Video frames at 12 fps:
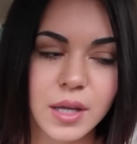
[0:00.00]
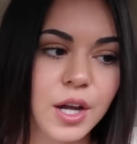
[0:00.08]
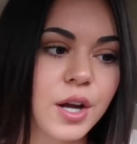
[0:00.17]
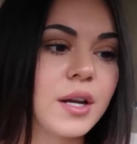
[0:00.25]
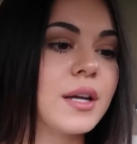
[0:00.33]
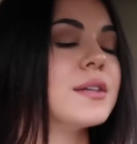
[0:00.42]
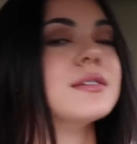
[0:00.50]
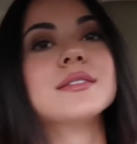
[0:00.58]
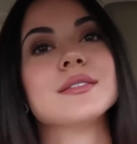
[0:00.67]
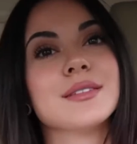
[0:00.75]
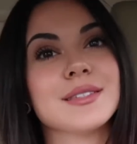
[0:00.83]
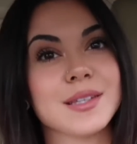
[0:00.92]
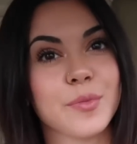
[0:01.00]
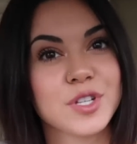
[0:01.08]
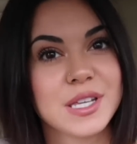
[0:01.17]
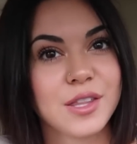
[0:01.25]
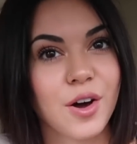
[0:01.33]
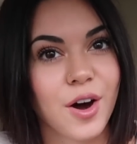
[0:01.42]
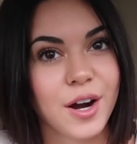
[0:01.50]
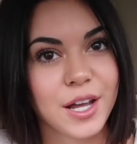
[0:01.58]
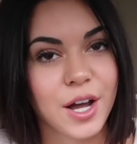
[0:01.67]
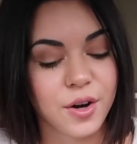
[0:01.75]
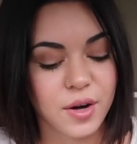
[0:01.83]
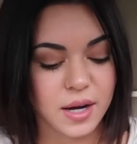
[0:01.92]
Here it is. Someone did the
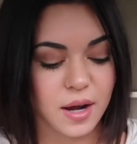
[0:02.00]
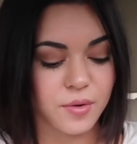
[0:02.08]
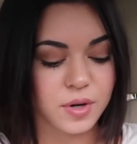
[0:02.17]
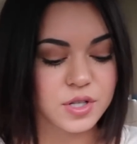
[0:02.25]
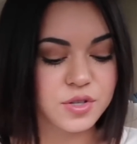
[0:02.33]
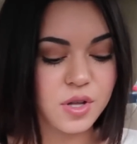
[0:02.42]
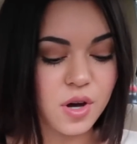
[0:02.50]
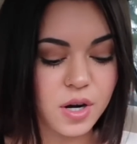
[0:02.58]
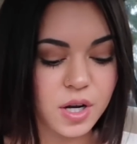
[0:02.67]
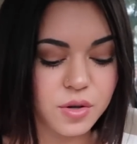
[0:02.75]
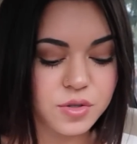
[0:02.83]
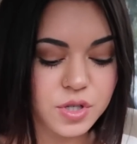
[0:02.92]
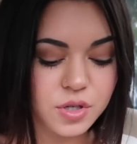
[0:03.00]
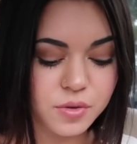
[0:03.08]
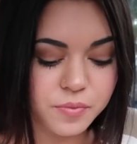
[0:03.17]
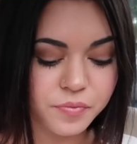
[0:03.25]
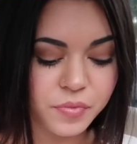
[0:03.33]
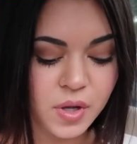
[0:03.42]
audio and I want to do the audio too.